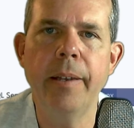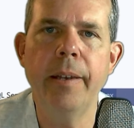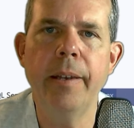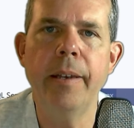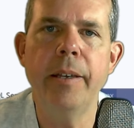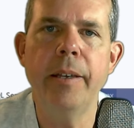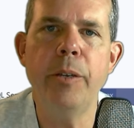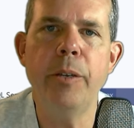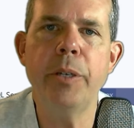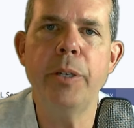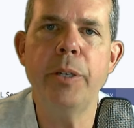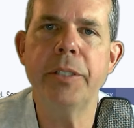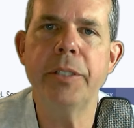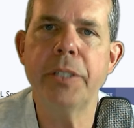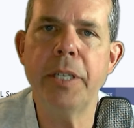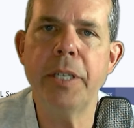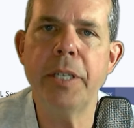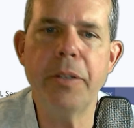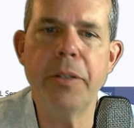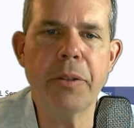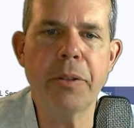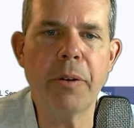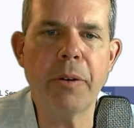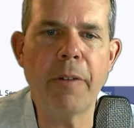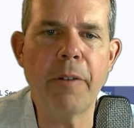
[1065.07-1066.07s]
You can see
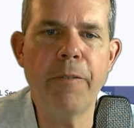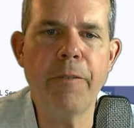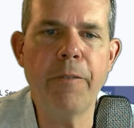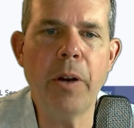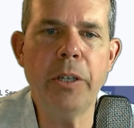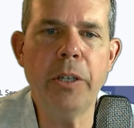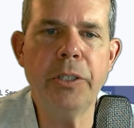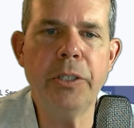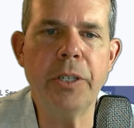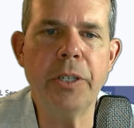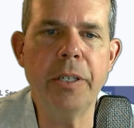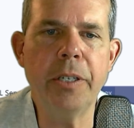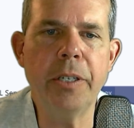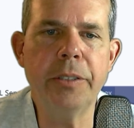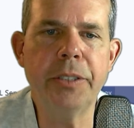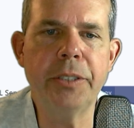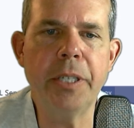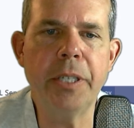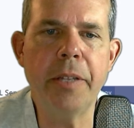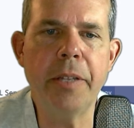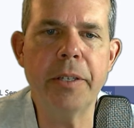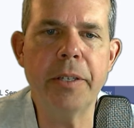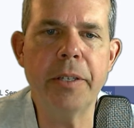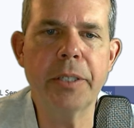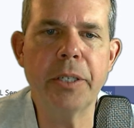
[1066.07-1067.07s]
that there are functions
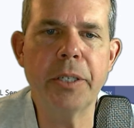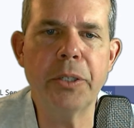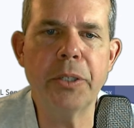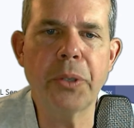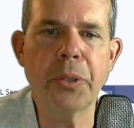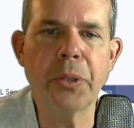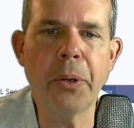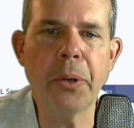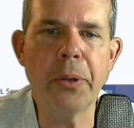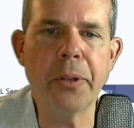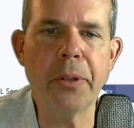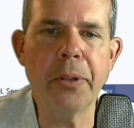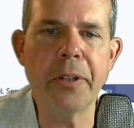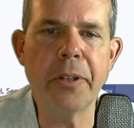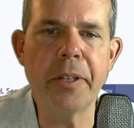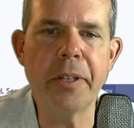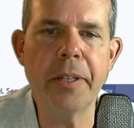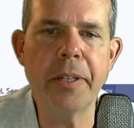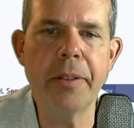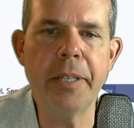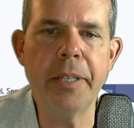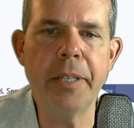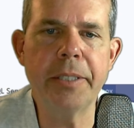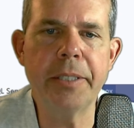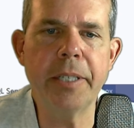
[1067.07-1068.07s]
in this controller
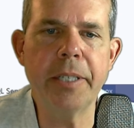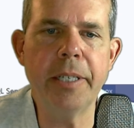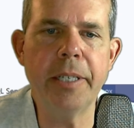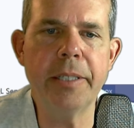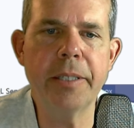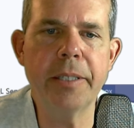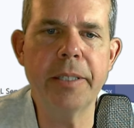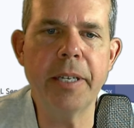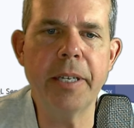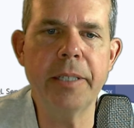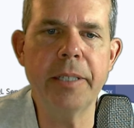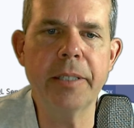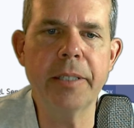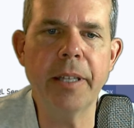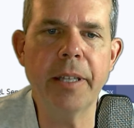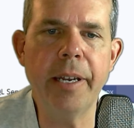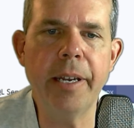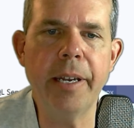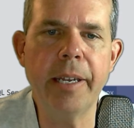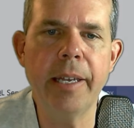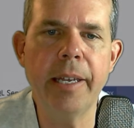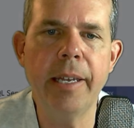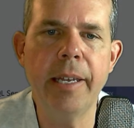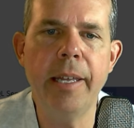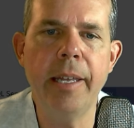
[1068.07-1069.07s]
that says things
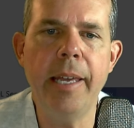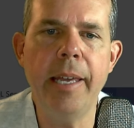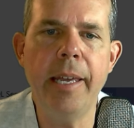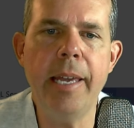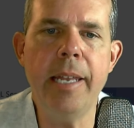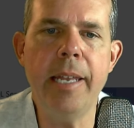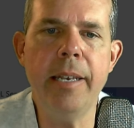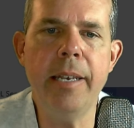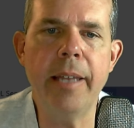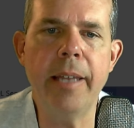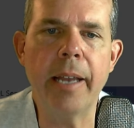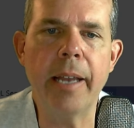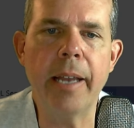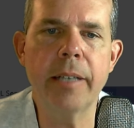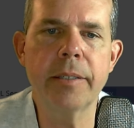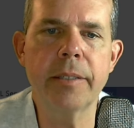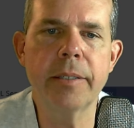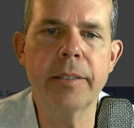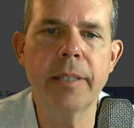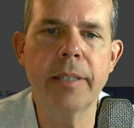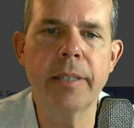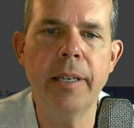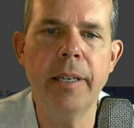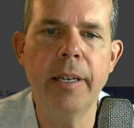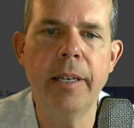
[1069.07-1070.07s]
like
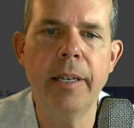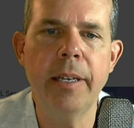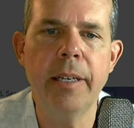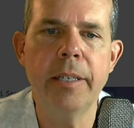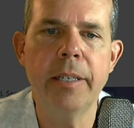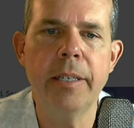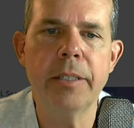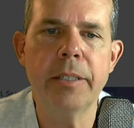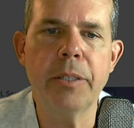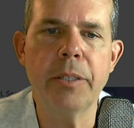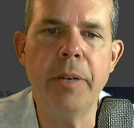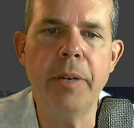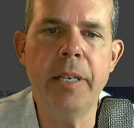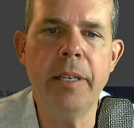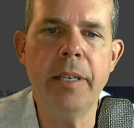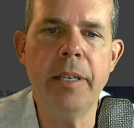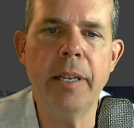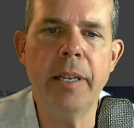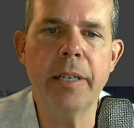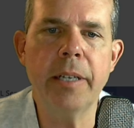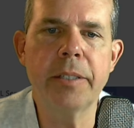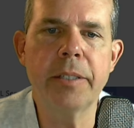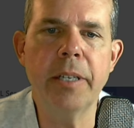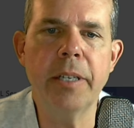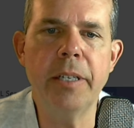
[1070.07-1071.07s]
index. So
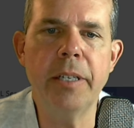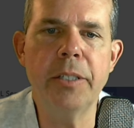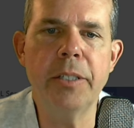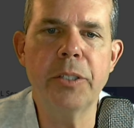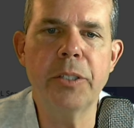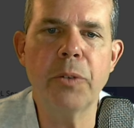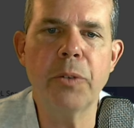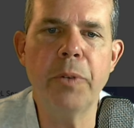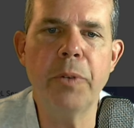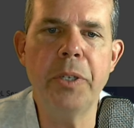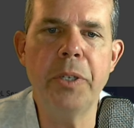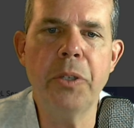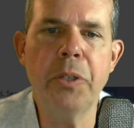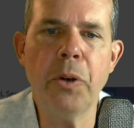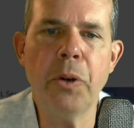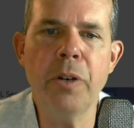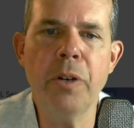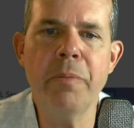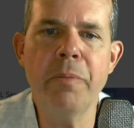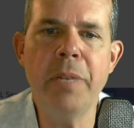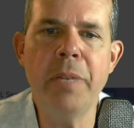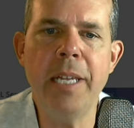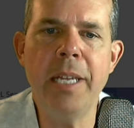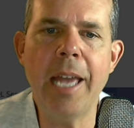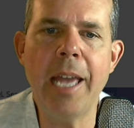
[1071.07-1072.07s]
index says,
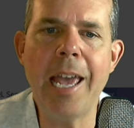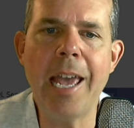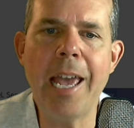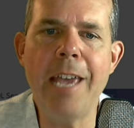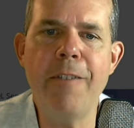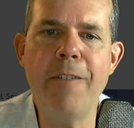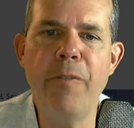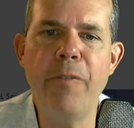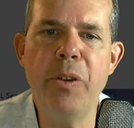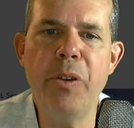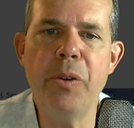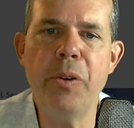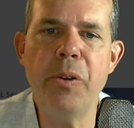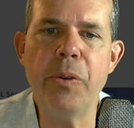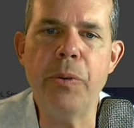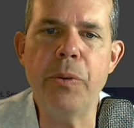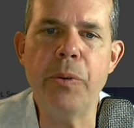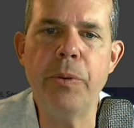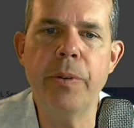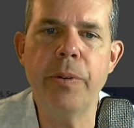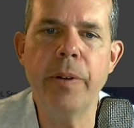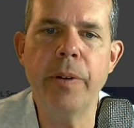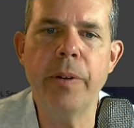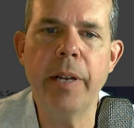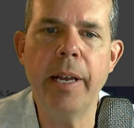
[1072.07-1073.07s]
return me a view.
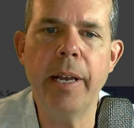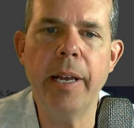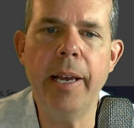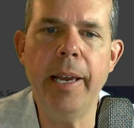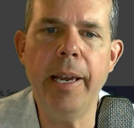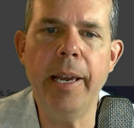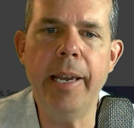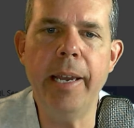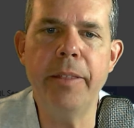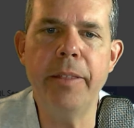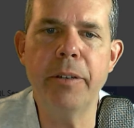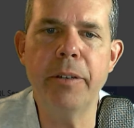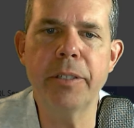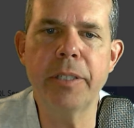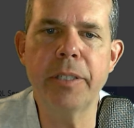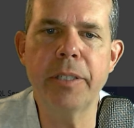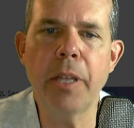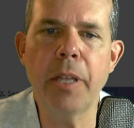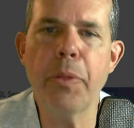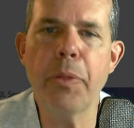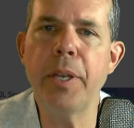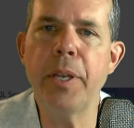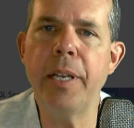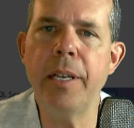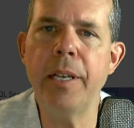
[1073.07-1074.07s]
And there's
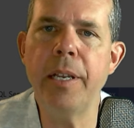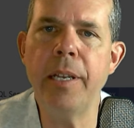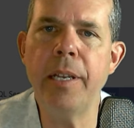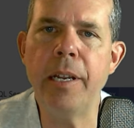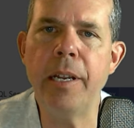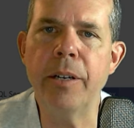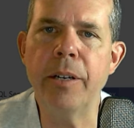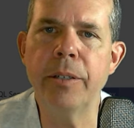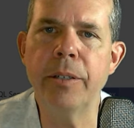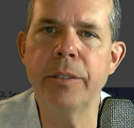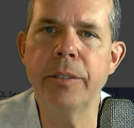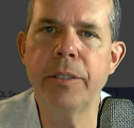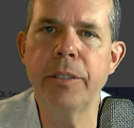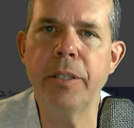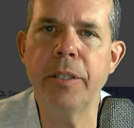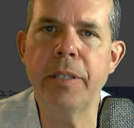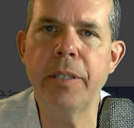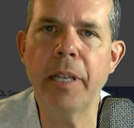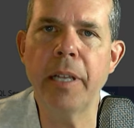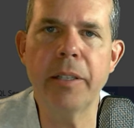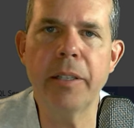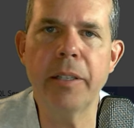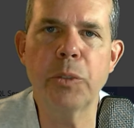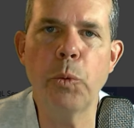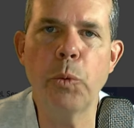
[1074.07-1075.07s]
nothing in here to
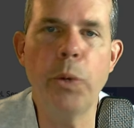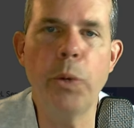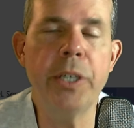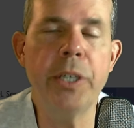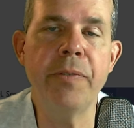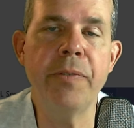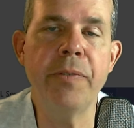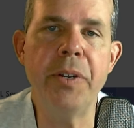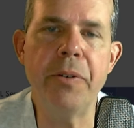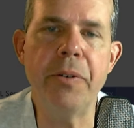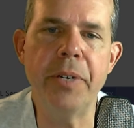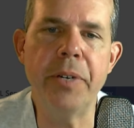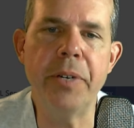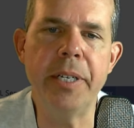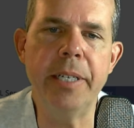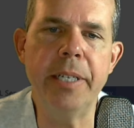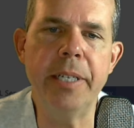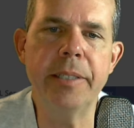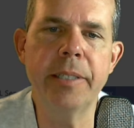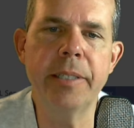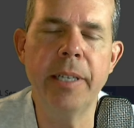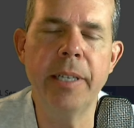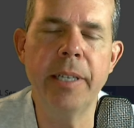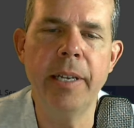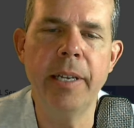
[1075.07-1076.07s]
tell us which view it
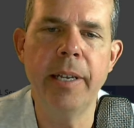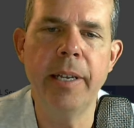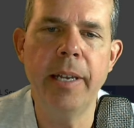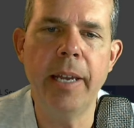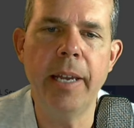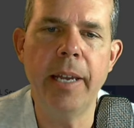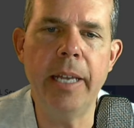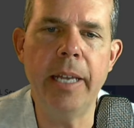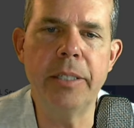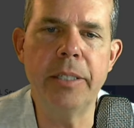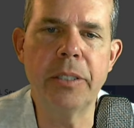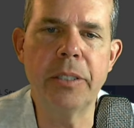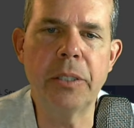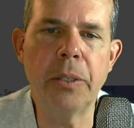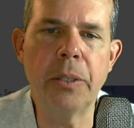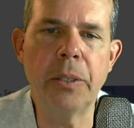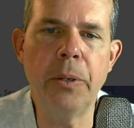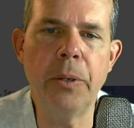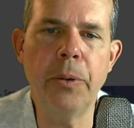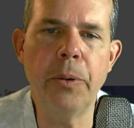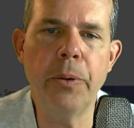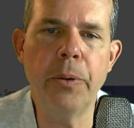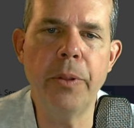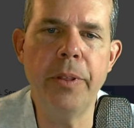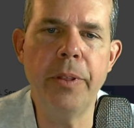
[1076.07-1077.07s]
is. And
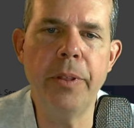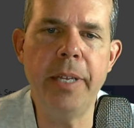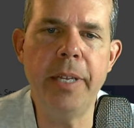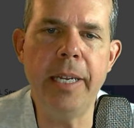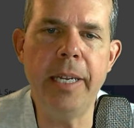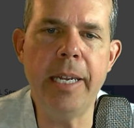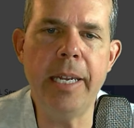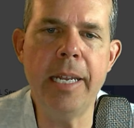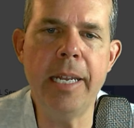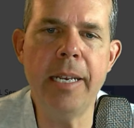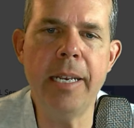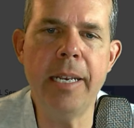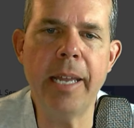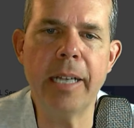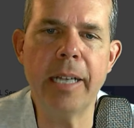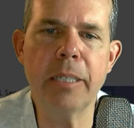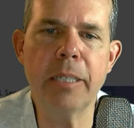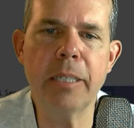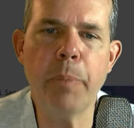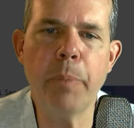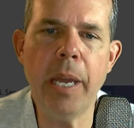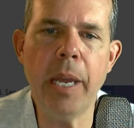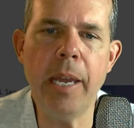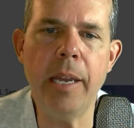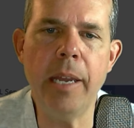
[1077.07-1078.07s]
so the index
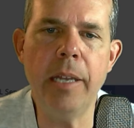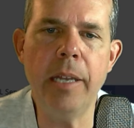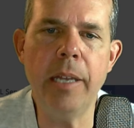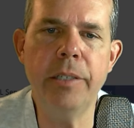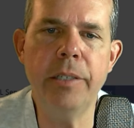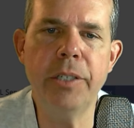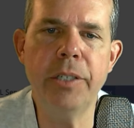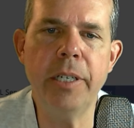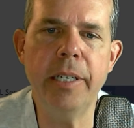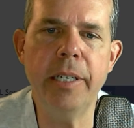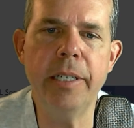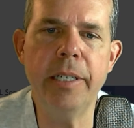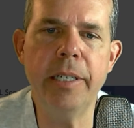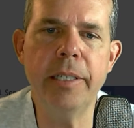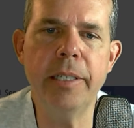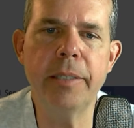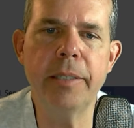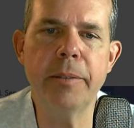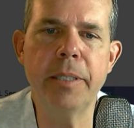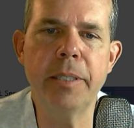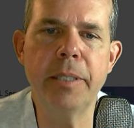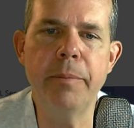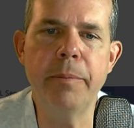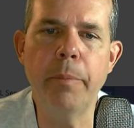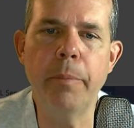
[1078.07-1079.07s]
page
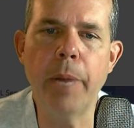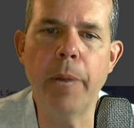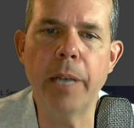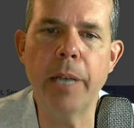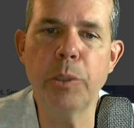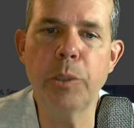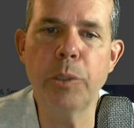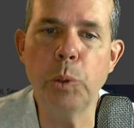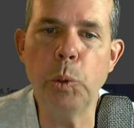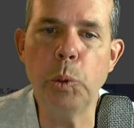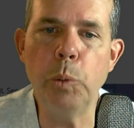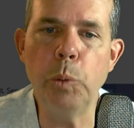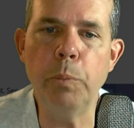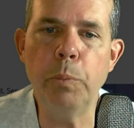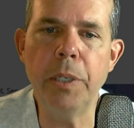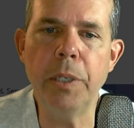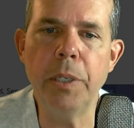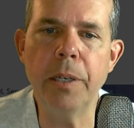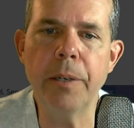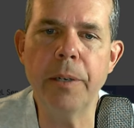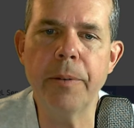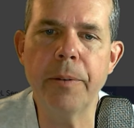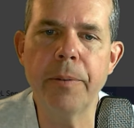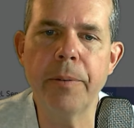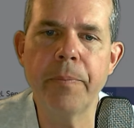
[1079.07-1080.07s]
is assumed
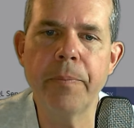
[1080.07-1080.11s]
here.